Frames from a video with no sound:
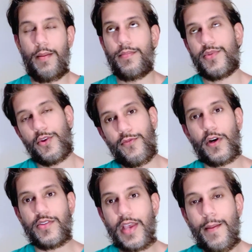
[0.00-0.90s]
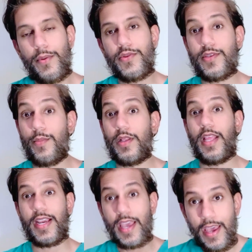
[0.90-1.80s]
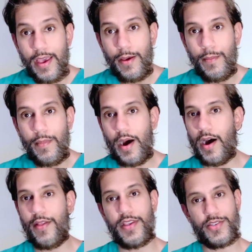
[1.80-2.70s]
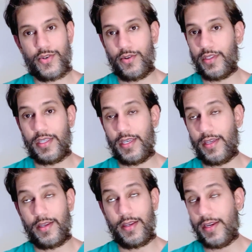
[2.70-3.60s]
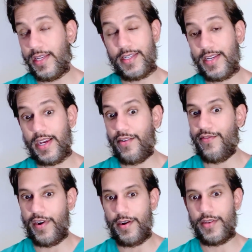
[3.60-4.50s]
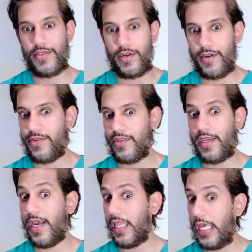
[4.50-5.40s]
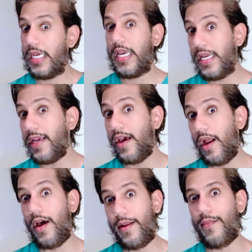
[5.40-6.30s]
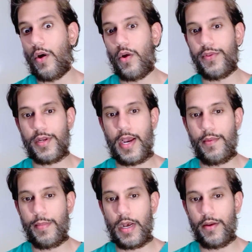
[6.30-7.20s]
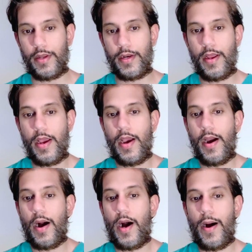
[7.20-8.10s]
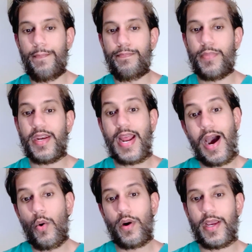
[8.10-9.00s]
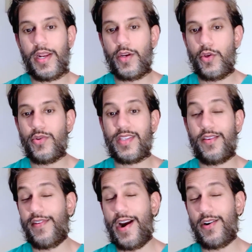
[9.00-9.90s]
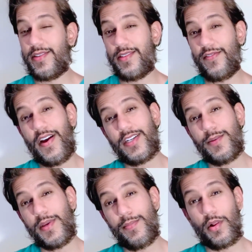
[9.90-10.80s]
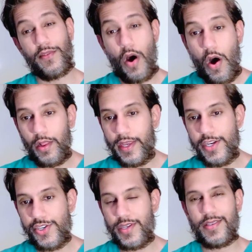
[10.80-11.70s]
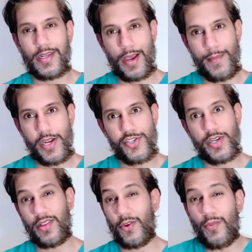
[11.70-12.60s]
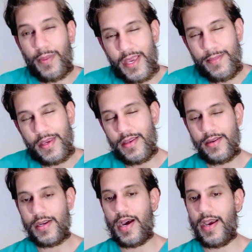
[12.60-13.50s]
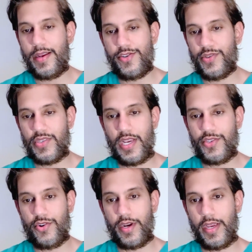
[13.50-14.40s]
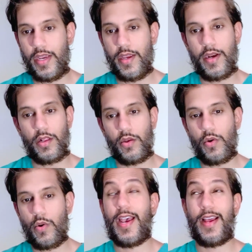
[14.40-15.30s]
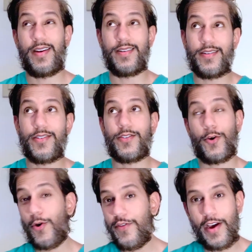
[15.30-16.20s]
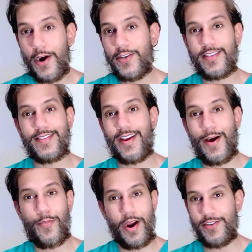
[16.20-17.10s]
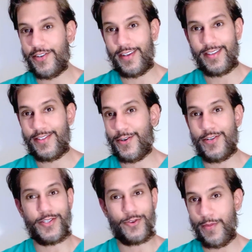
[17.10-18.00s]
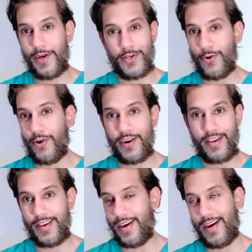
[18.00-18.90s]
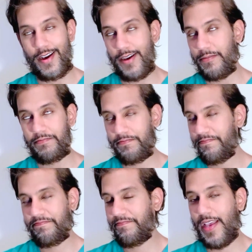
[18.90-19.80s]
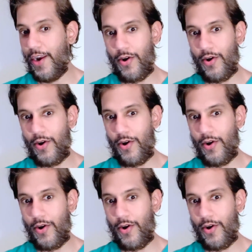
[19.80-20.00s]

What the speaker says: So for example, someone like him, they certainly need to take it very seriously, and I get on him all the time about it. But now we're getting news that the virus is affecting people of all ages. Like I mentioned, a little baby died just yesterday in Illinois, and the coronavirus, it's not prejudiced or discriminatory at